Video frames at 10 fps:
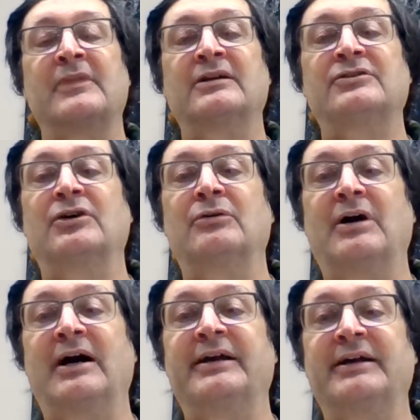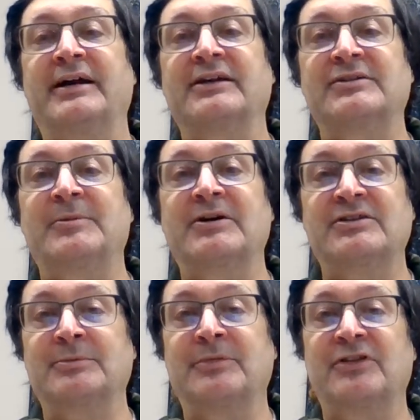So I expect
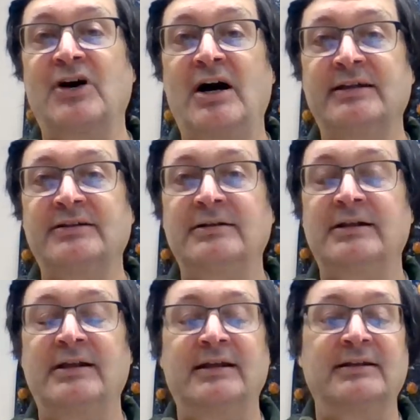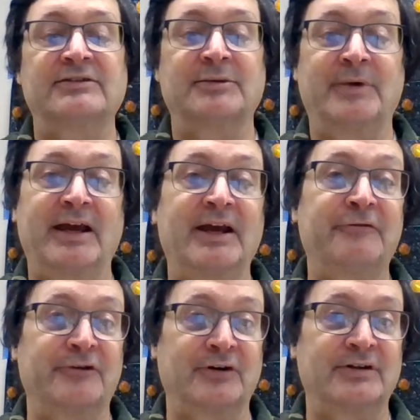some thought, some
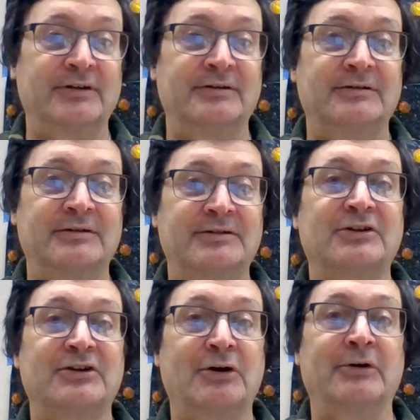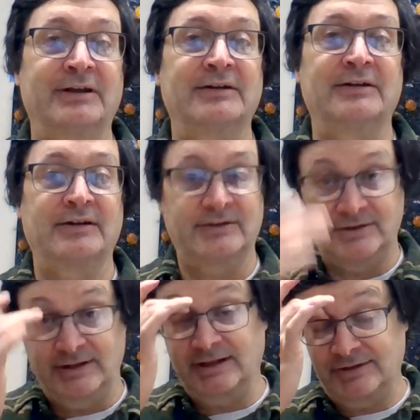effort to go into
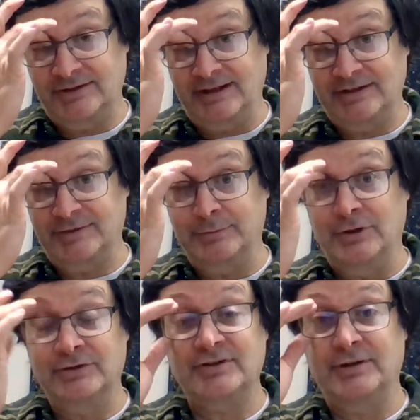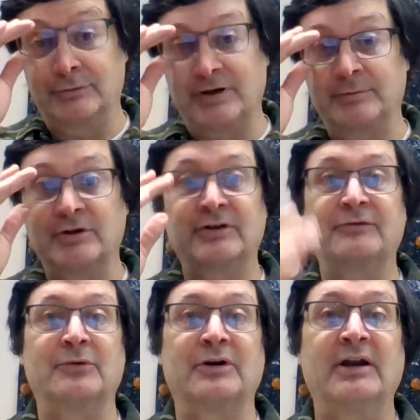this. That's mostly what I'm looking
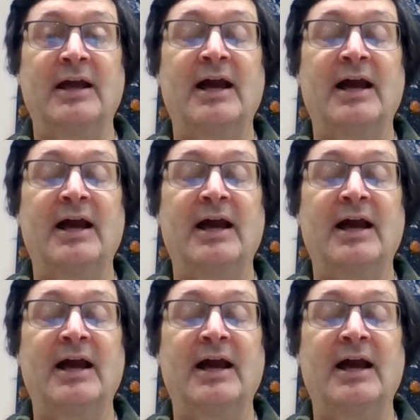for.